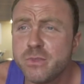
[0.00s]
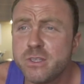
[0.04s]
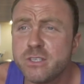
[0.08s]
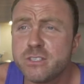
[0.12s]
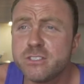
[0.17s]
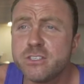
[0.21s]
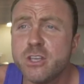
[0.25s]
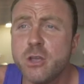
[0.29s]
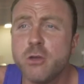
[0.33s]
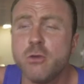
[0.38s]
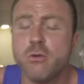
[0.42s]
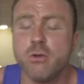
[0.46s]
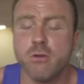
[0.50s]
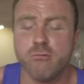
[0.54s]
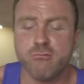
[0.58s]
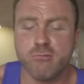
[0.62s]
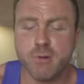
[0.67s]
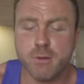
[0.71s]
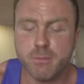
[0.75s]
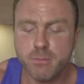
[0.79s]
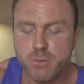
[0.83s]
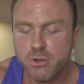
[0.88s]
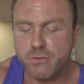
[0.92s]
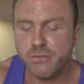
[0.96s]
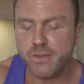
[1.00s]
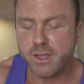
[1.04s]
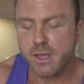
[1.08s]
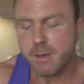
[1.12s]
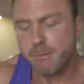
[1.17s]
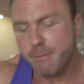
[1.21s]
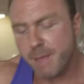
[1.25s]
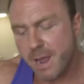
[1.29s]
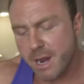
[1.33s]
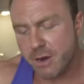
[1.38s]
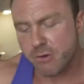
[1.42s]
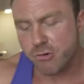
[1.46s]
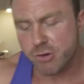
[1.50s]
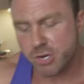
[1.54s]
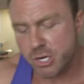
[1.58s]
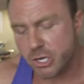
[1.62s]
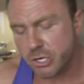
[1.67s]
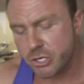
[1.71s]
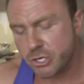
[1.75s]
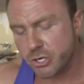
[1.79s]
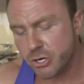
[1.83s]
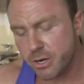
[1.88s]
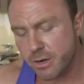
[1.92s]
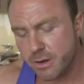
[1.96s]
So removing a
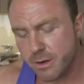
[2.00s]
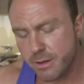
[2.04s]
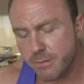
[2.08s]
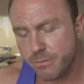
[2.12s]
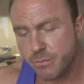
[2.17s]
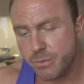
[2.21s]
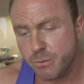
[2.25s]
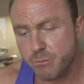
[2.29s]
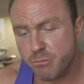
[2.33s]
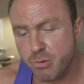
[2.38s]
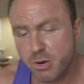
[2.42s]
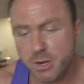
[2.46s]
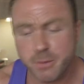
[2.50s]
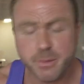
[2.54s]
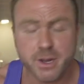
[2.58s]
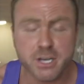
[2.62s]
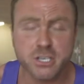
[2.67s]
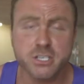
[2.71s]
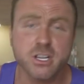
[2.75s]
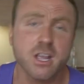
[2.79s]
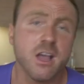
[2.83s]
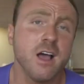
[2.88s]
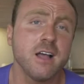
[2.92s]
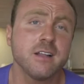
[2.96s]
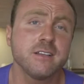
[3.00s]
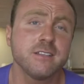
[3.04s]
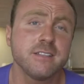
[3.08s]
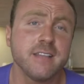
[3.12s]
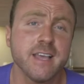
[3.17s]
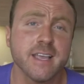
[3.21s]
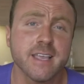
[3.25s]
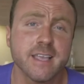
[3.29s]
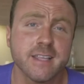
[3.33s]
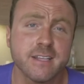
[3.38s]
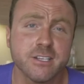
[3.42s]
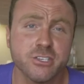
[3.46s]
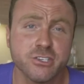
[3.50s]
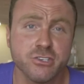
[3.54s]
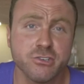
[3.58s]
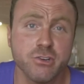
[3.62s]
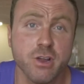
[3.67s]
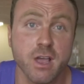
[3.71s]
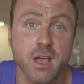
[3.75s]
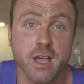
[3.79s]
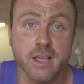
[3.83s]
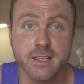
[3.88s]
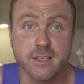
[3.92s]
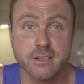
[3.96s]
macronutrient pretty much cuts their
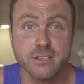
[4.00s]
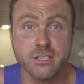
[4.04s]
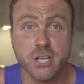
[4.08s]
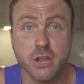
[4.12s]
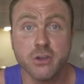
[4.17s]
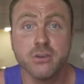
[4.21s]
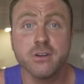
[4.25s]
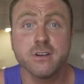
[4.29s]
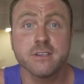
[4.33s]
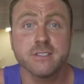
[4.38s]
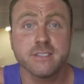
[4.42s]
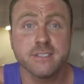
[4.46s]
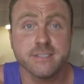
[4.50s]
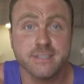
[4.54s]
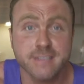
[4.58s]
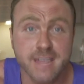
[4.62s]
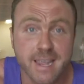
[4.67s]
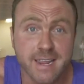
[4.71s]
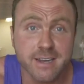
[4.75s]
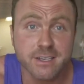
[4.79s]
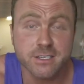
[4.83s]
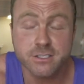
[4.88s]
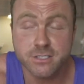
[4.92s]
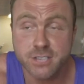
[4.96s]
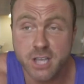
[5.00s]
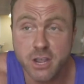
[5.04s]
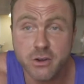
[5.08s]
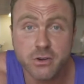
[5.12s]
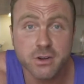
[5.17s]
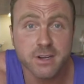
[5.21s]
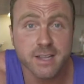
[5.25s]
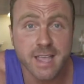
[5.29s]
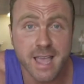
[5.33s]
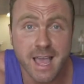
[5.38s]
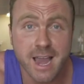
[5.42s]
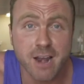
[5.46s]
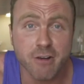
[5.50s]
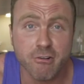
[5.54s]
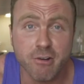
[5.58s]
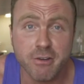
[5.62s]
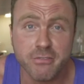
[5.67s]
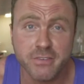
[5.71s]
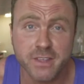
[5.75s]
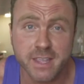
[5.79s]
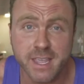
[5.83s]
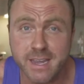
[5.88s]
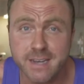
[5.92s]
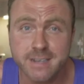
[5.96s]
total
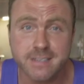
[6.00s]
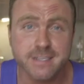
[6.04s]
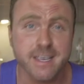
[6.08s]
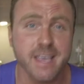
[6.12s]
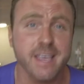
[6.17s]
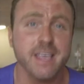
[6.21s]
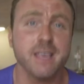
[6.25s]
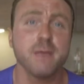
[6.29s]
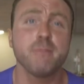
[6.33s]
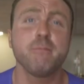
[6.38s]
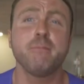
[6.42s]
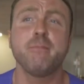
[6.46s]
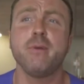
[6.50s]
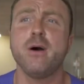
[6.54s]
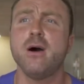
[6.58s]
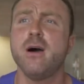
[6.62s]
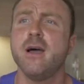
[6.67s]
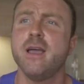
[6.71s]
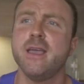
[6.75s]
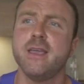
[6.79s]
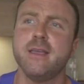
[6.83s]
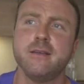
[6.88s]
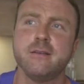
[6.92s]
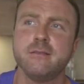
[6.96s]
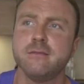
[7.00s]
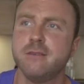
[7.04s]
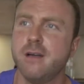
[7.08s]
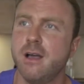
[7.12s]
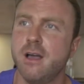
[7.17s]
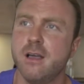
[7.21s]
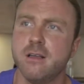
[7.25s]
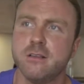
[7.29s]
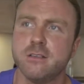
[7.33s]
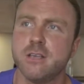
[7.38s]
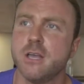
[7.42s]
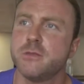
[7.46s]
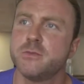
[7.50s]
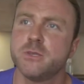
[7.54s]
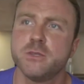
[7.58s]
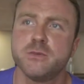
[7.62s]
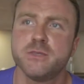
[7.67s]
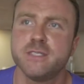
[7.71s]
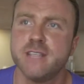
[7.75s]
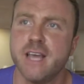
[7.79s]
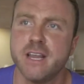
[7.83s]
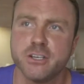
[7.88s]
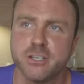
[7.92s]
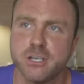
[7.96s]
calorific intake by a
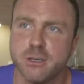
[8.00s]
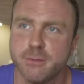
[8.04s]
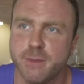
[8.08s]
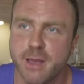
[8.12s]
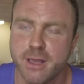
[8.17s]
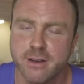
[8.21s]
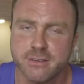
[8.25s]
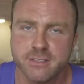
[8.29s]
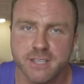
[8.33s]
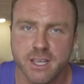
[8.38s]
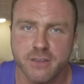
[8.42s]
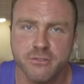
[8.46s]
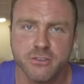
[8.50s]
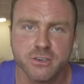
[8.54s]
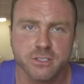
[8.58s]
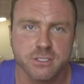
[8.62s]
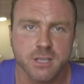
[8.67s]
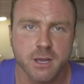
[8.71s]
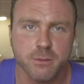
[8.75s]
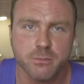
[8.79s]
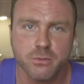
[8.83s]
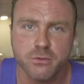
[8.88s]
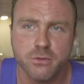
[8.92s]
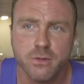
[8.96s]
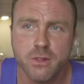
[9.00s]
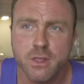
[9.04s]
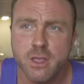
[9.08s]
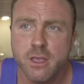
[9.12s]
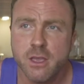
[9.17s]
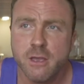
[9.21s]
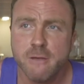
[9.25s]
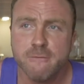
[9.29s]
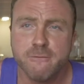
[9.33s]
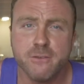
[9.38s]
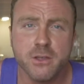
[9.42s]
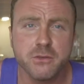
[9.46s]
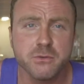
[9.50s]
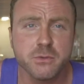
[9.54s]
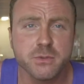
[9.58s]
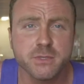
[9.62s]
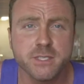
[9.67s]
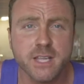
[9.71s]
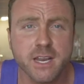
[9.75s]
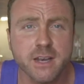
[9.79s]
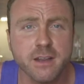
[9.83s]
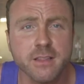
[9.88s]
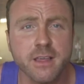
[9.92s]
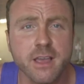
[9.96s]
substantial amount. Say, for example,
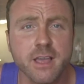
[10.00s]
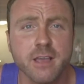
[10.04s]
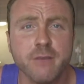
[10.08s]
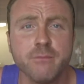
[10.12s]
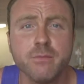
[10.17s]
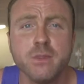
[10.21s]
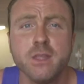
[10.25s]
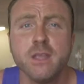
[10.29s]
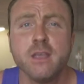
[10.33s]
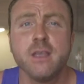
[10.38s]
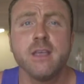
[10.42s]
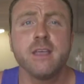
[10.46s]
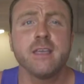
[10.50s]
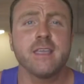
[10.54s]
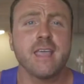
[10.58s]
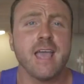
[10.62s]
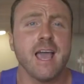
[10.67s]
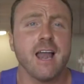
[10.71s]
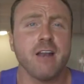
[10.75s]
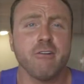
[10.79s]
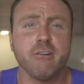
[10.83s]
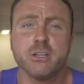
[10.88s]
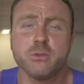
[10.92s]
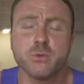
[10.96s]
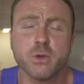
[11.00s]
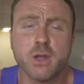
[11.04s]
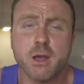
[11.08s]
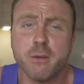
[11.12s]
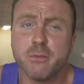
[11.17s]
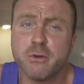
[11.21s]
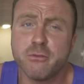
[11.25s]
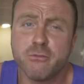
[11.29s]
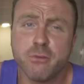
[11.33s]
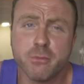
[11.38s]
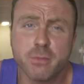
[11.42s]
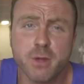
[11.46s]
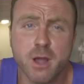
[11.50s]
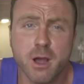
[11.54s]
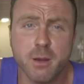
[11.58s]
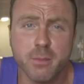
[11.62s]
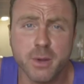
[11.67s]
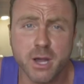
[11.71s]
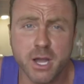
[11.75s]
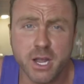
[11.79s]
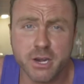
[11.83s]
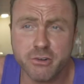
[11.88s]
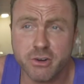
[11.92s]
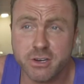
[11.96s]
50% of their calories were coming from
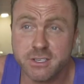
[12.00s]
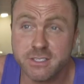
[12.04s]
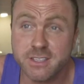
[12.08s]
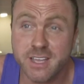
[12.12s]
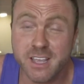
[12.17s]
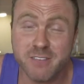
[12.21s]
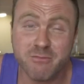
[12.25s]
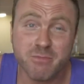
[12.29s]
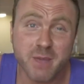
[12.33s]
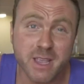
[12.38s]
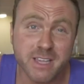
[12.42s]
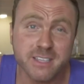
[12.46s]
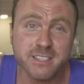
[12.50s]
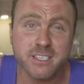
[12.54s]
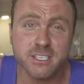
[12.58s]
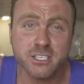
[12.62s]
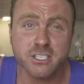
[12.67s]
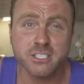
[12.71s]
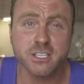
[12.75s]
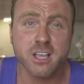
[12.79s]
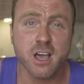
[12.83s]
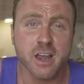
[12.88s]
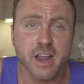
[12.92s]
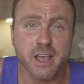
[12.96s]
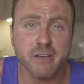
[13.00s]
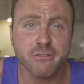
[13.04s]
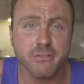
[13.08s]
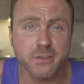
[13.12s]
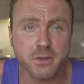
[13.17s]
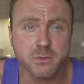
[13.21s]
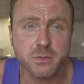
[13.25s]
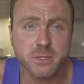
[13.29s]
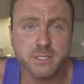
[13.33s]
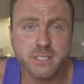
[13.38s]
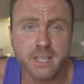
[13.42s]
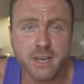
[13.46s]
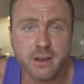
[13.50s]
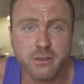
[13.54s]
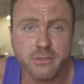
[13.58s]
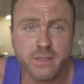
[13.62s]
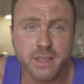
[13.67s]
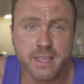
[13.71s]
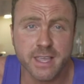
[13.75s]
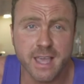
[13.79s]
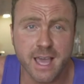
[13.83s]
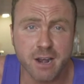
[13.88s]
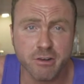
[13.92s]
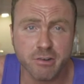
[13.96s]
carbohydrates. They basically just cut out 50% of
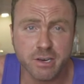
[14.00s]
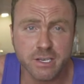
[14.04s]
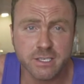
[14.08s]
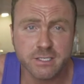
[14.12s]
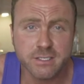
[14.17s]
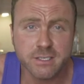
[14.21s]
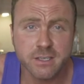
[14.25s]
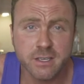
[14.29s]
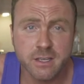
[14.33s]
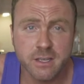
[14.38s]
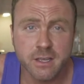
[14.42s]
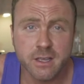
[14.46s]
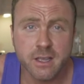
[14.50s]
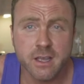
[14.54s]
their calories.